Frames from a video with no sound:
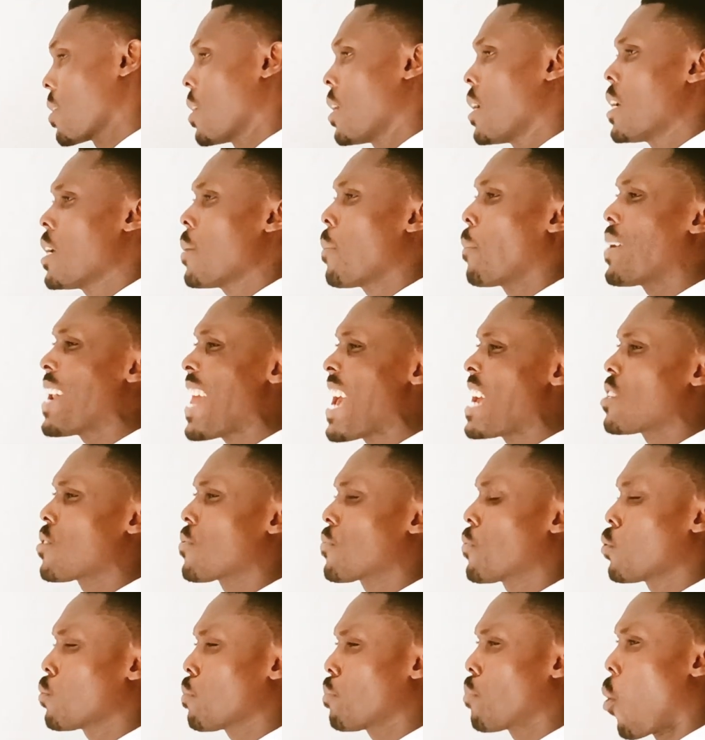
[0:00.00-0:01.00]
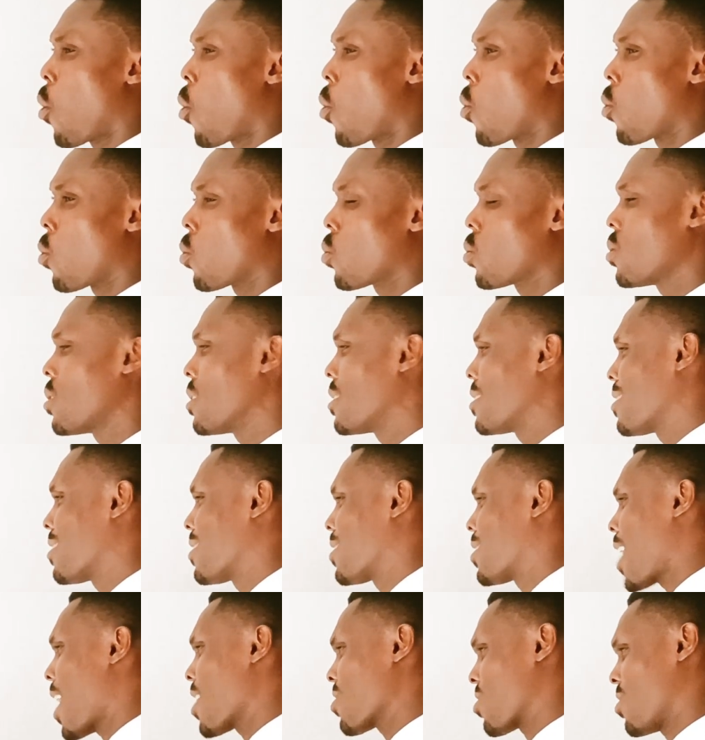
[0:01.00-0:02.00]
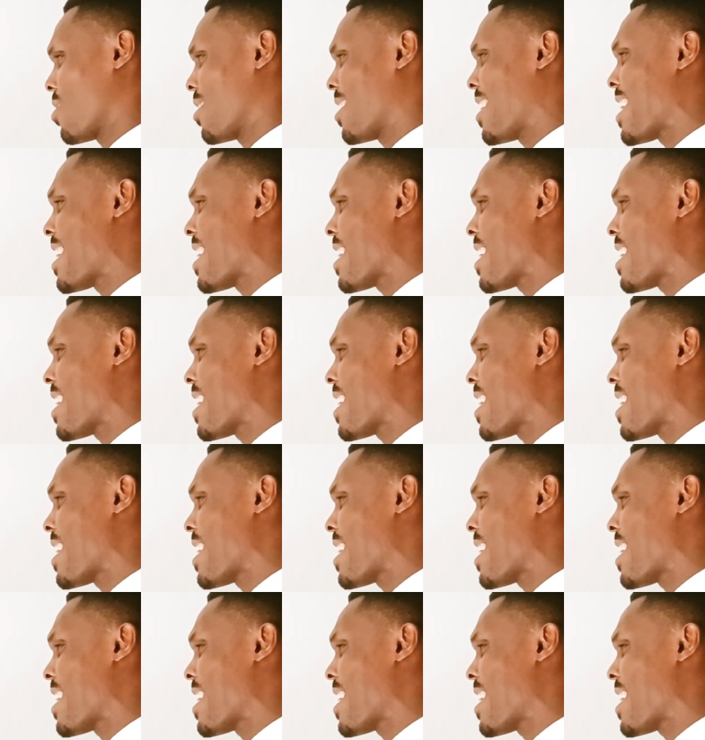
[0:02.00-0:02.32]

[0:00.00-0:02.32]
He plays football. Doesn't